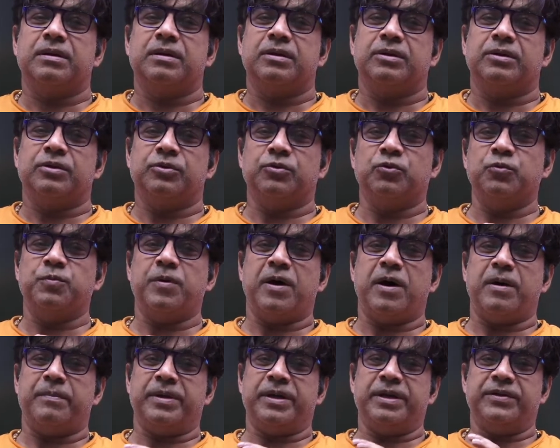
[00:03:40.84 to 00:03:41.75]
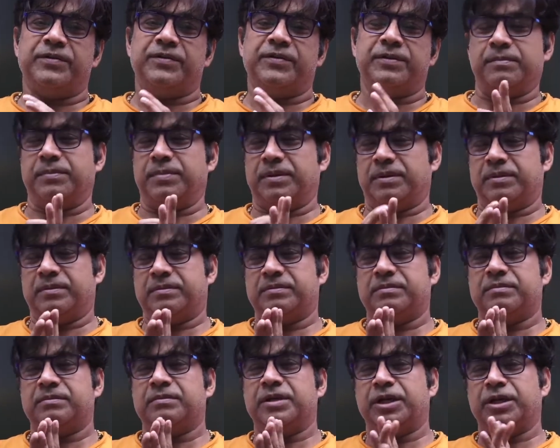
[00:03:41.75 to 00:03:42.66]
Rupa Made Simple.
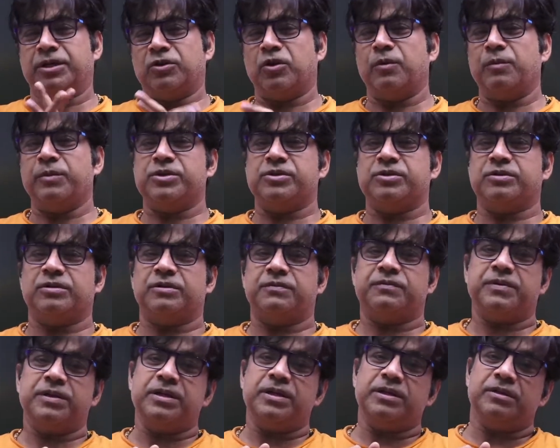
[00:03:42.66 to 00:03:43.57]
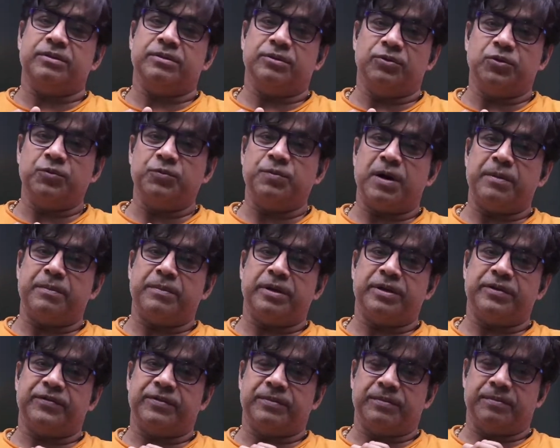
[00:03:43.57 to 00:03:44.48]
Economic Geography Rupa
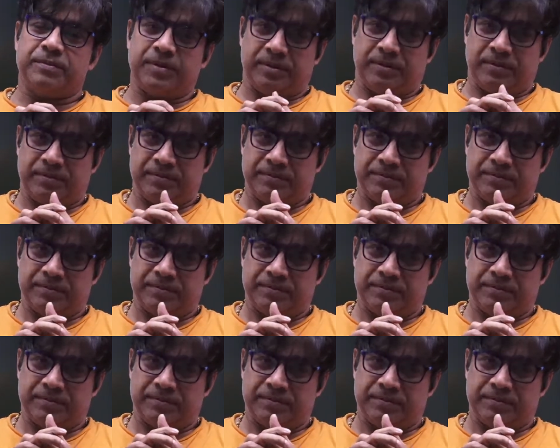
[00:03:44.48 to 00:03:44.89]
Made Simple.